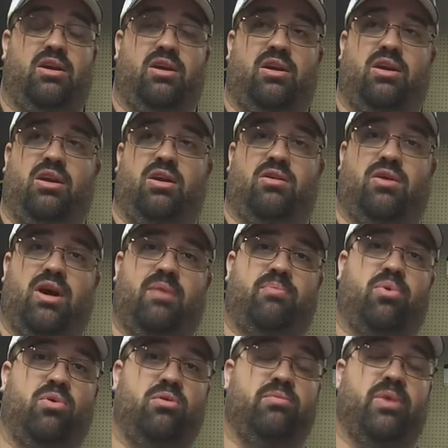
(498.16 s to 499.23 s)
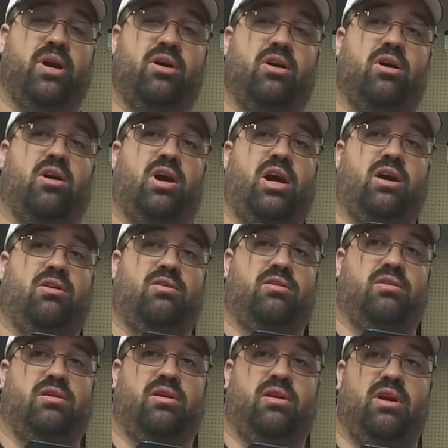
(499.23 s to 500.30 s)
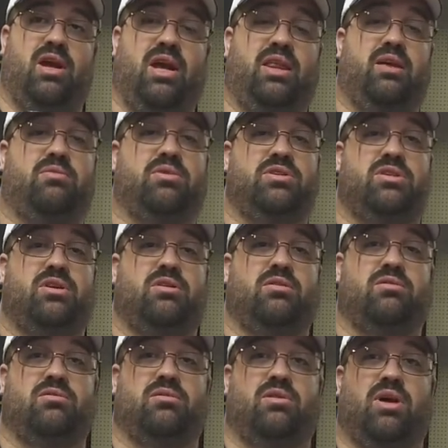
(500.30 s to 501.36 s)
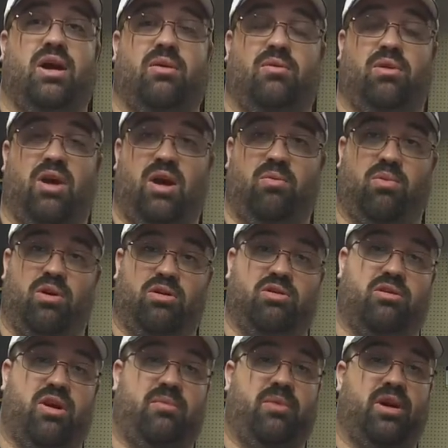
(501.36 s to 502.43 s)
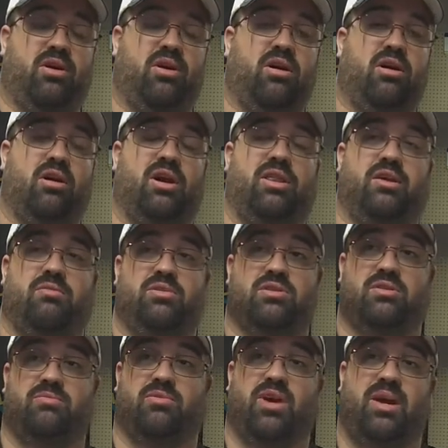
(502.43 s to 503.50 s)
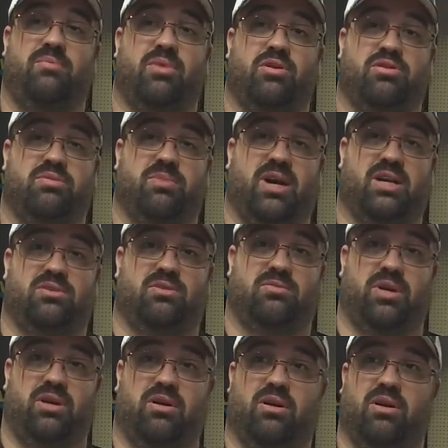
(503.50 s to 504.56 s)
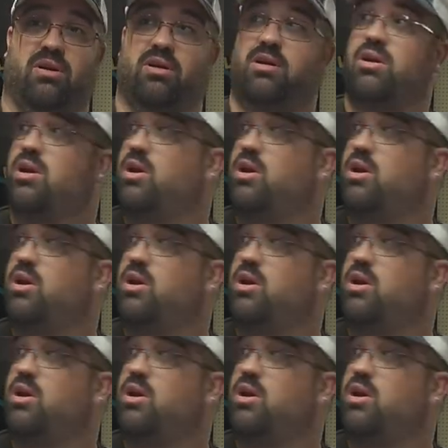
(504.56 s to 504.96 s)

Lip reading: you know, I pulled my car out, and there was still, I walked around my car and there was some rainbow spots on my car.